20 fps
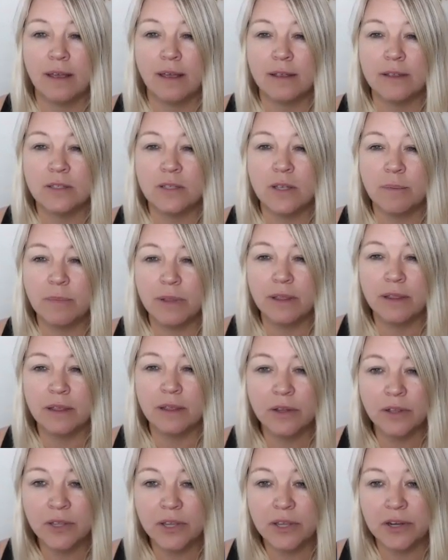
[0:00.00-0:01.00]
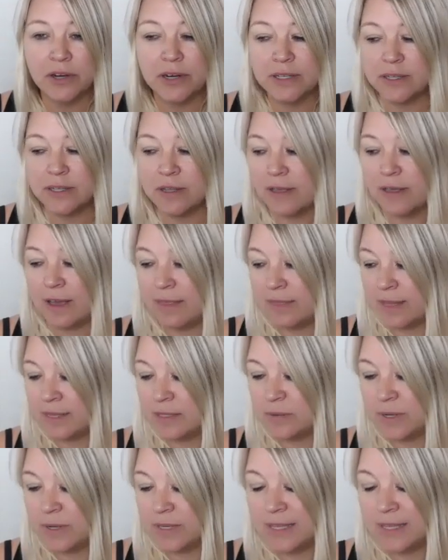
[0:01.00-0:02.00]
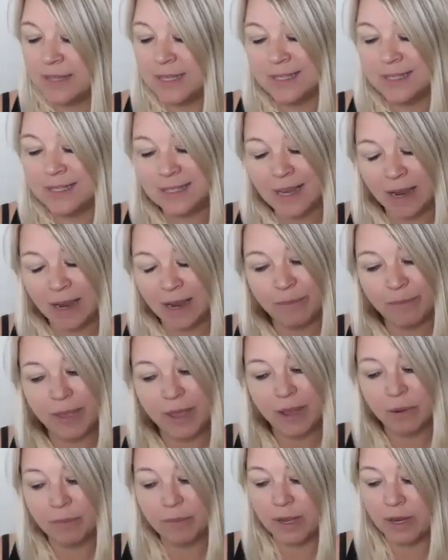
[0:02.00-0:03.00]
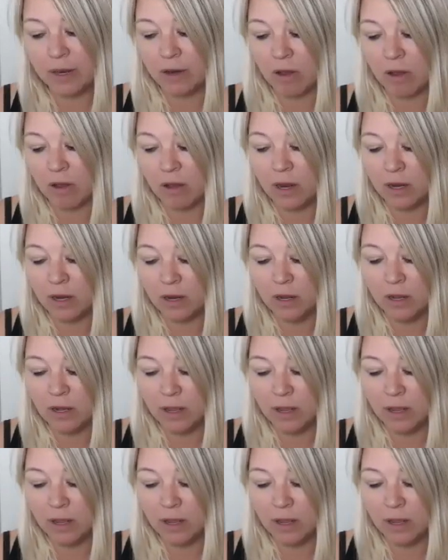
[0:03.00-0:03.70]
So I'm a little curious on that. That's why I said this deck may or may not